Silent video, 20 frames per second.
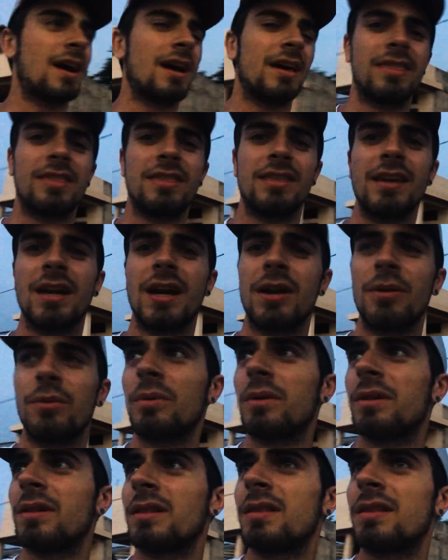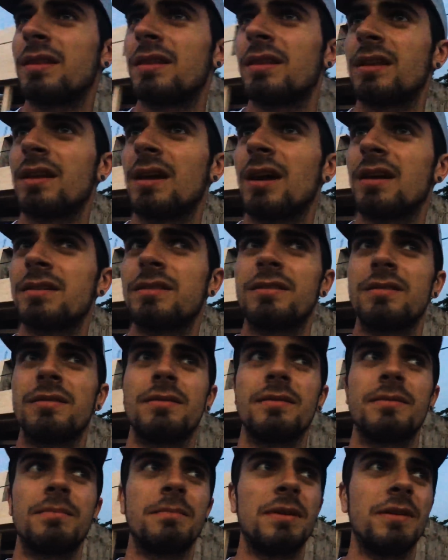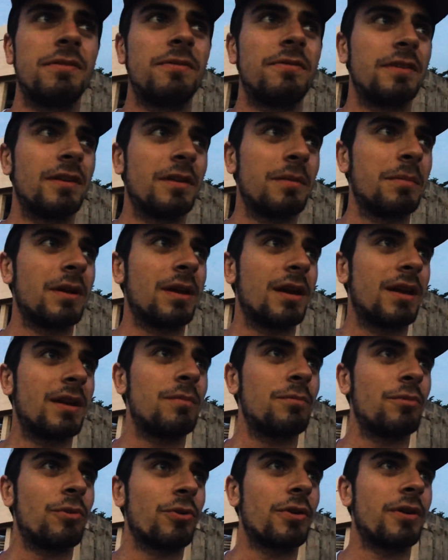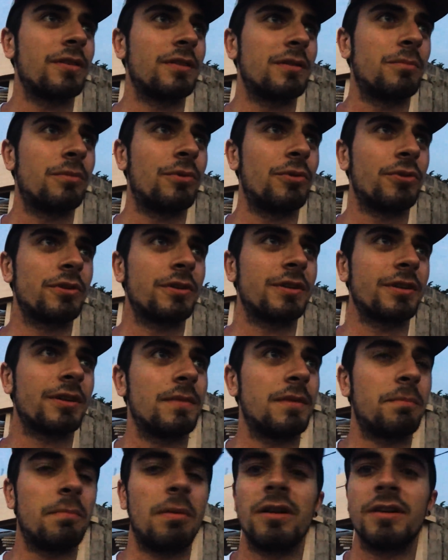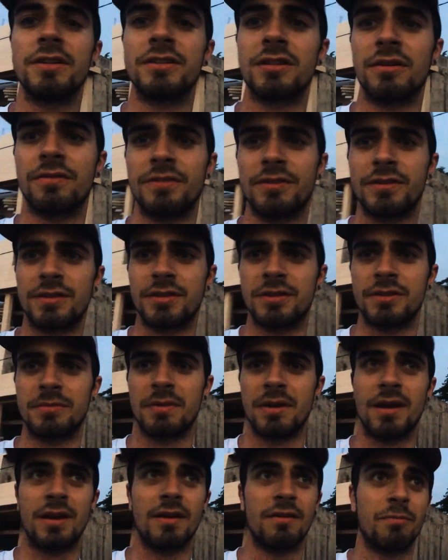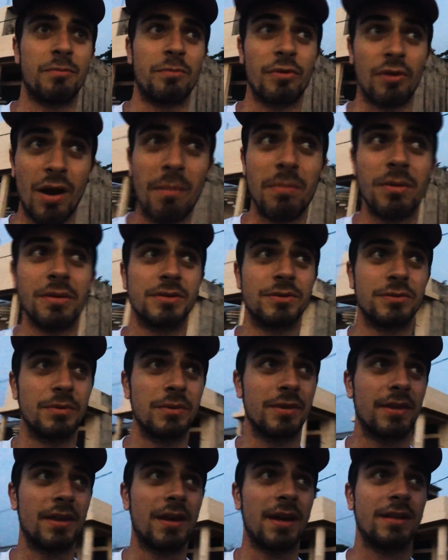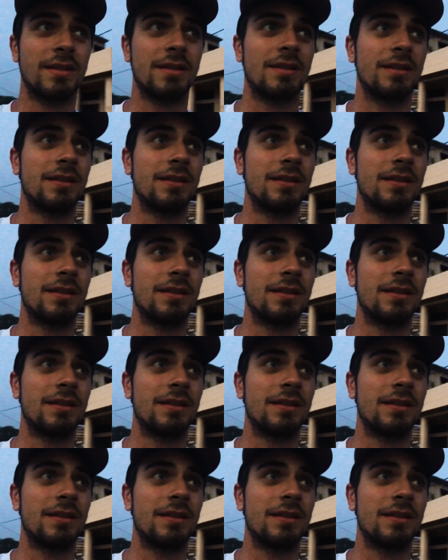I think I will not be filming anymore at the border. The police officers may have problems with that,